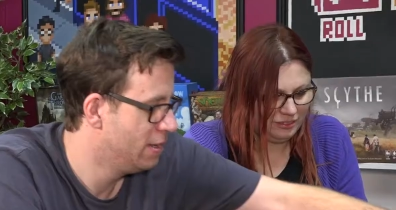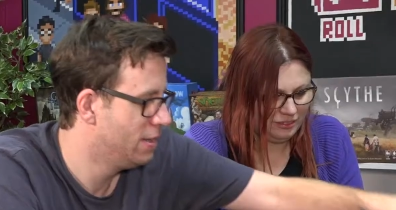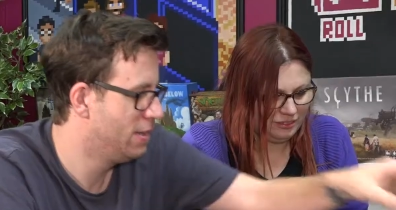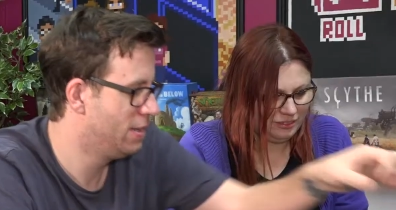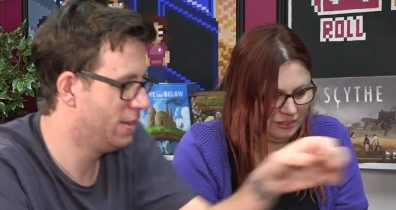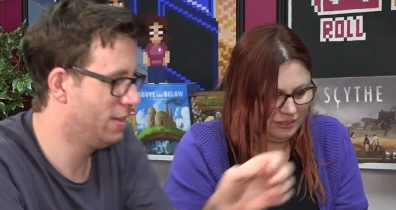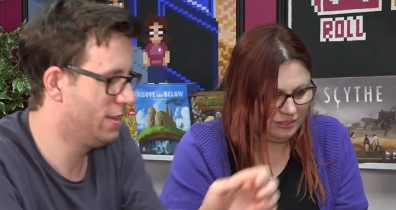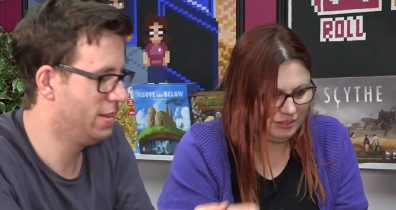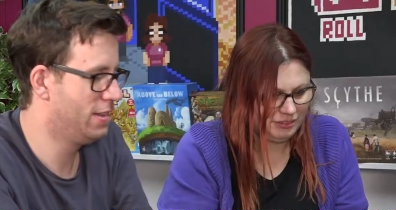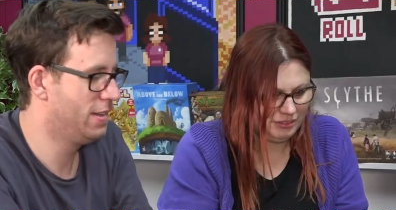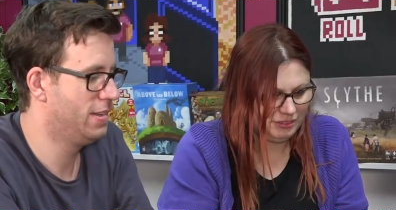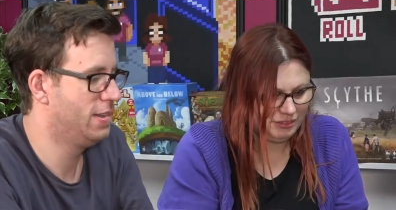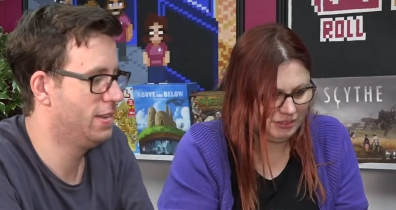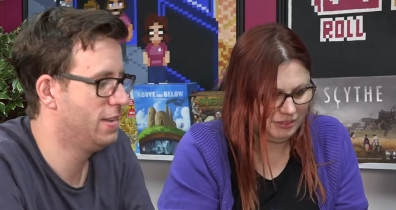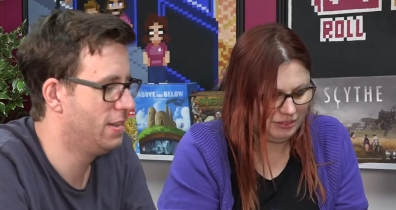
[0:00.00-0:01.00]

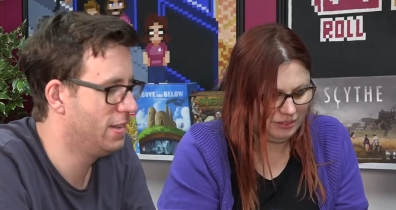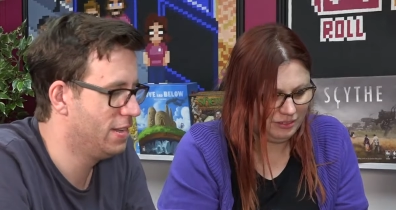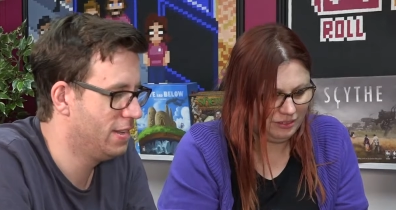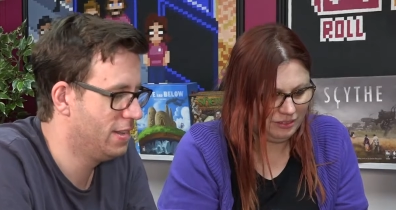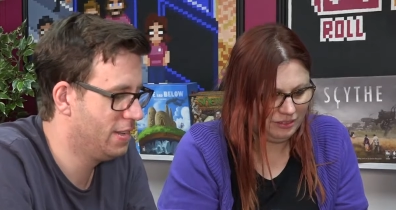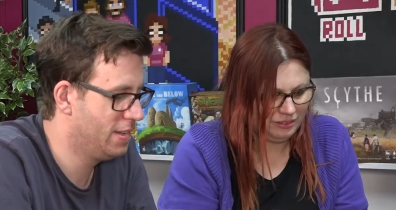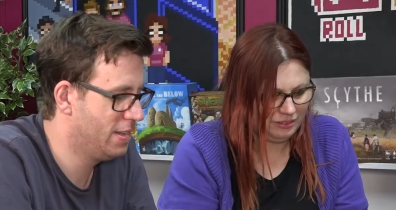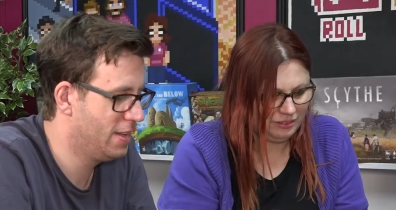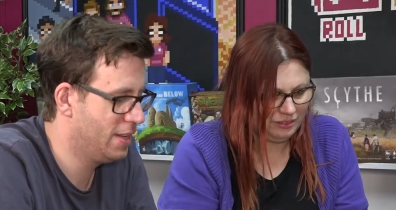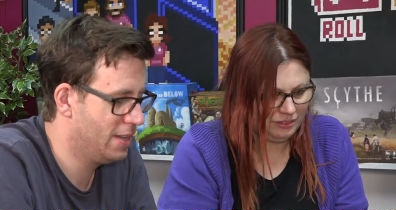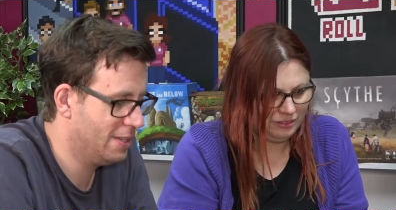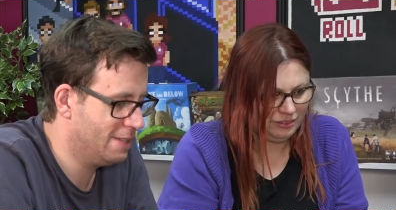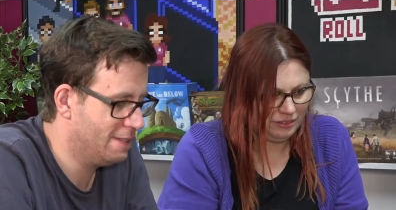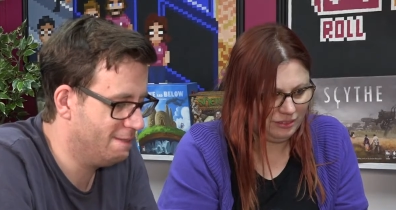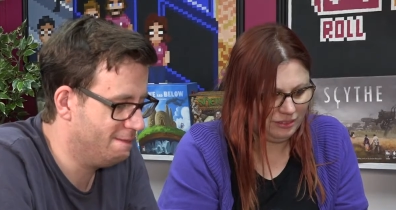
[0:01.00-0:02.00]

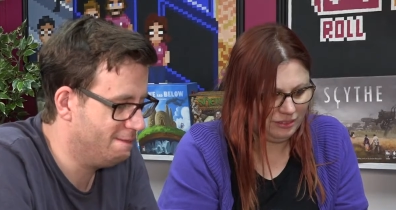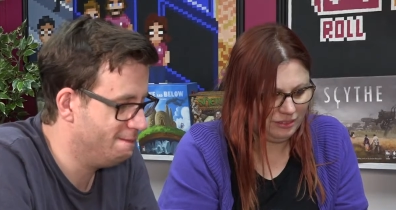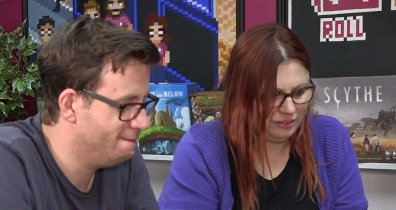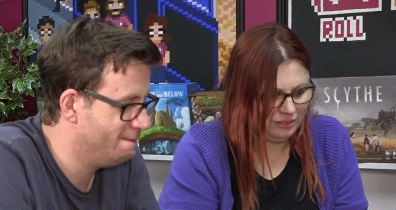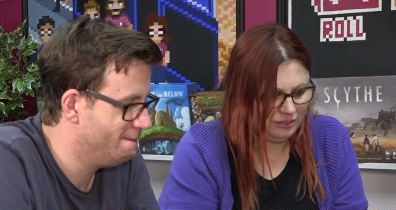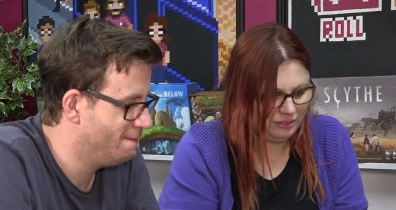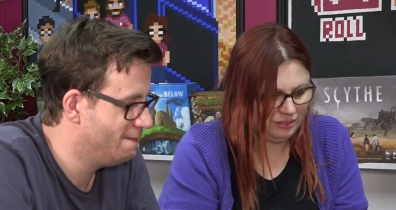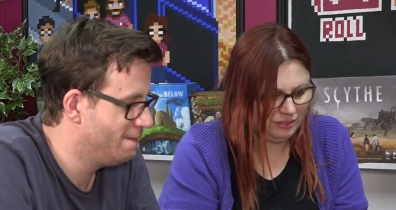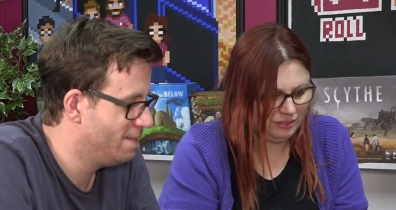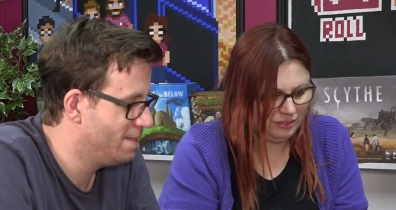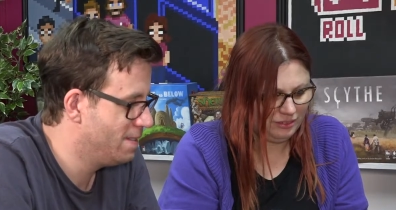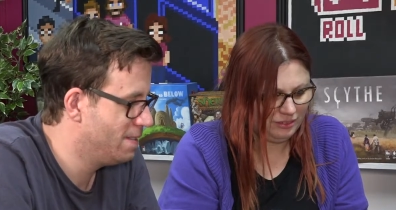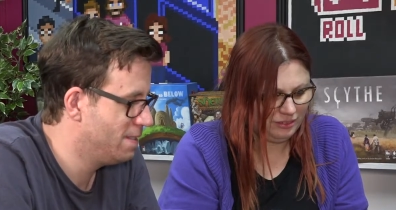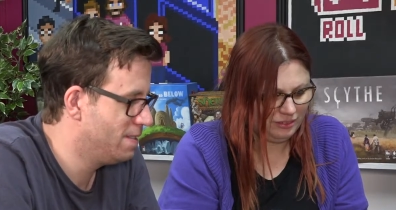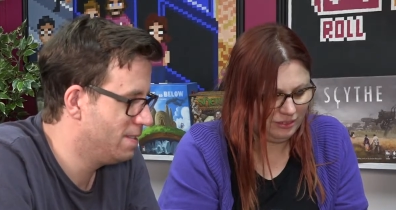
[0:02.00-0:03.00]

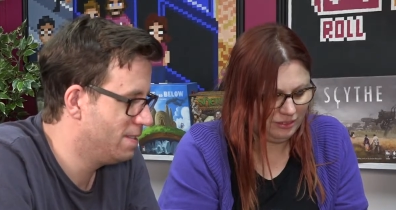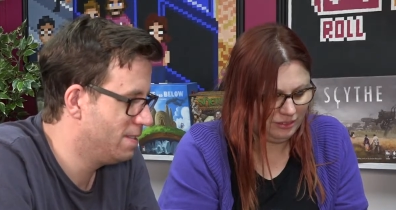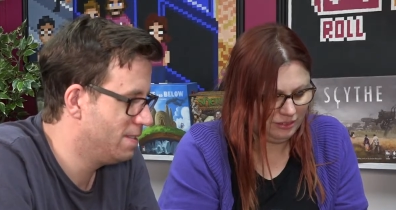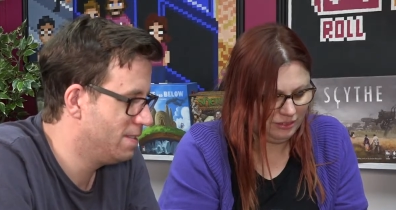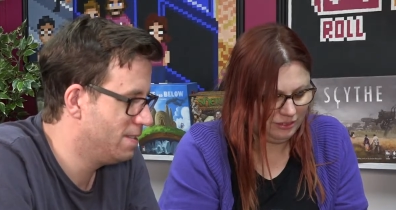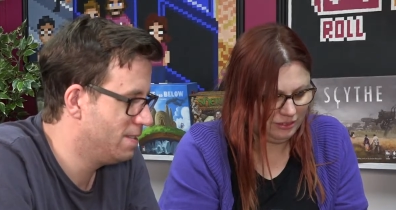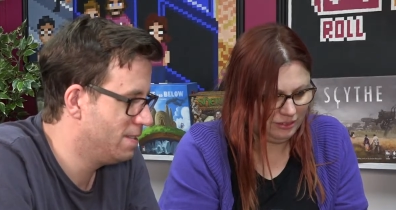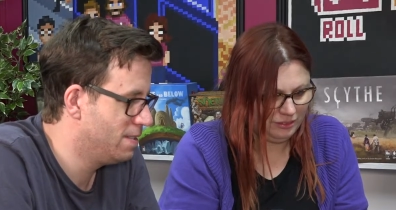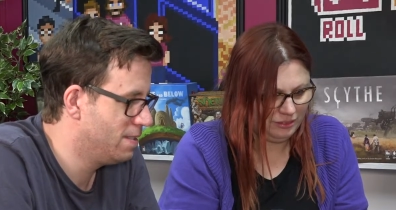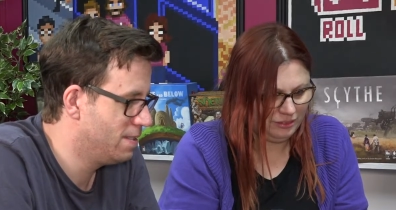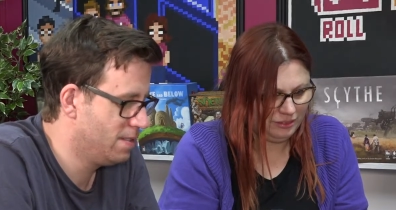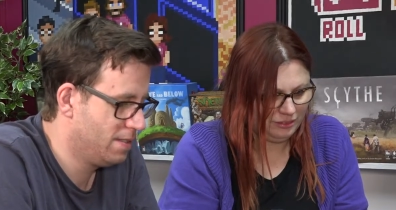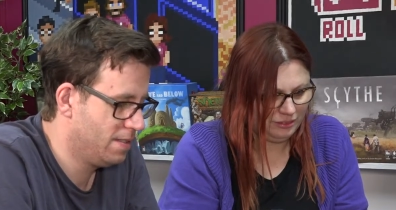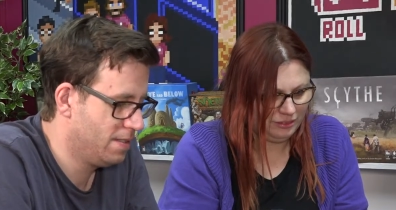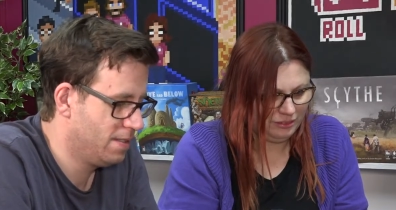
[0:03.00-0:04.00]

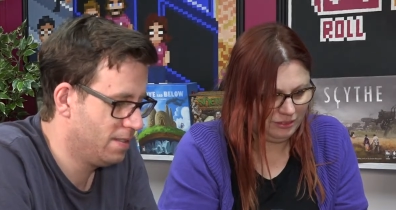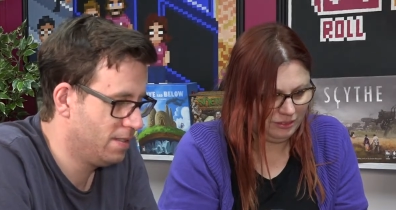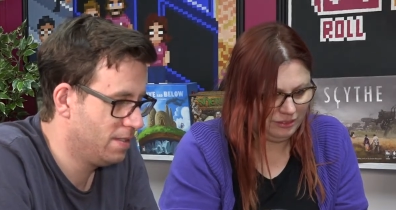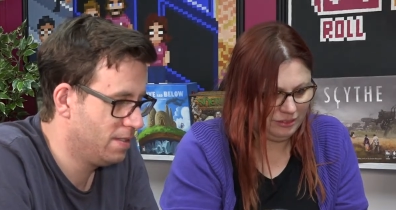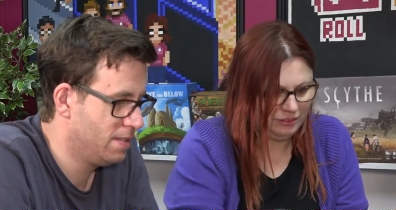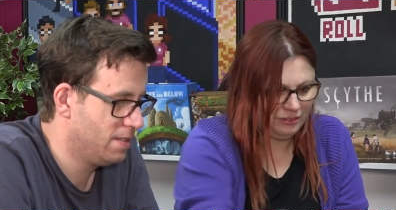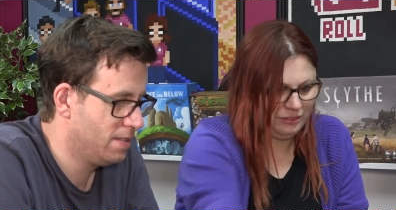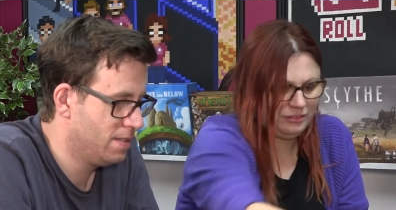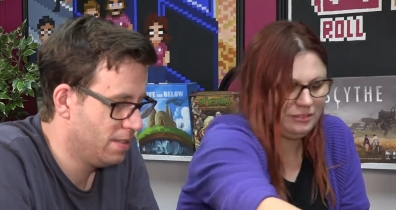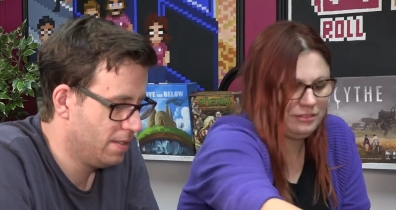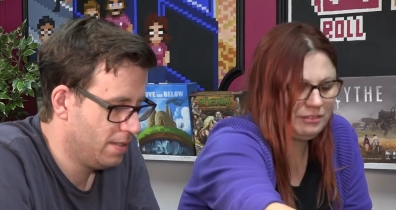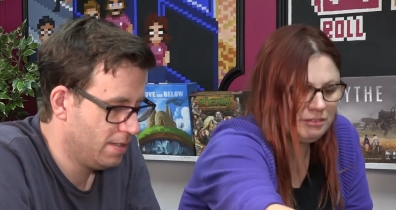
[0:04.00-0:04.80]
Nothing is said.